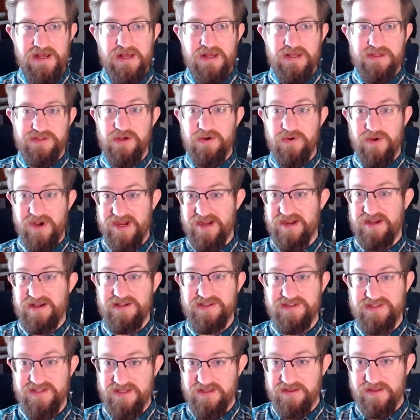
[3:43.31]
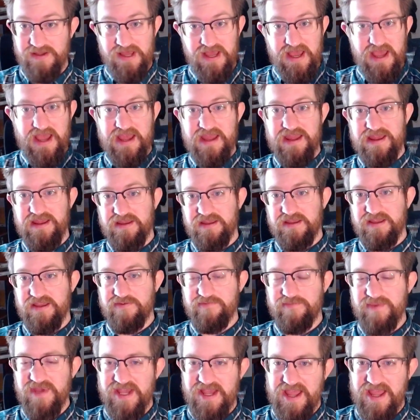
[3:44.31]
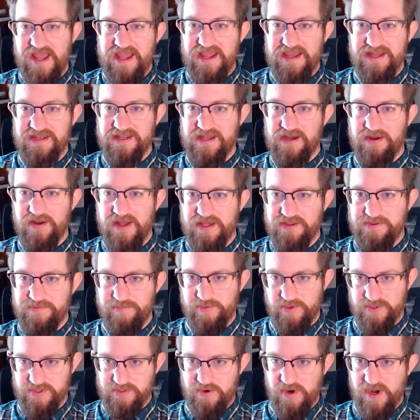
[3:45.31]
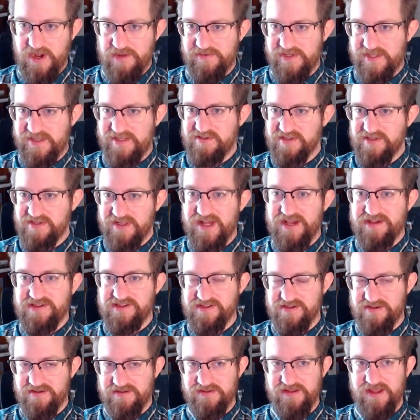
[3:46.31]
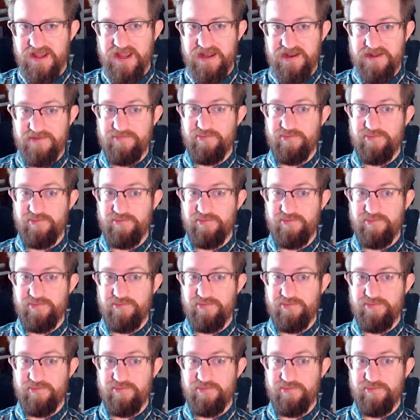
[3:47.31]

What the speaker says: So I asked it, hey, give me a handout as prescribed in this lesson, and it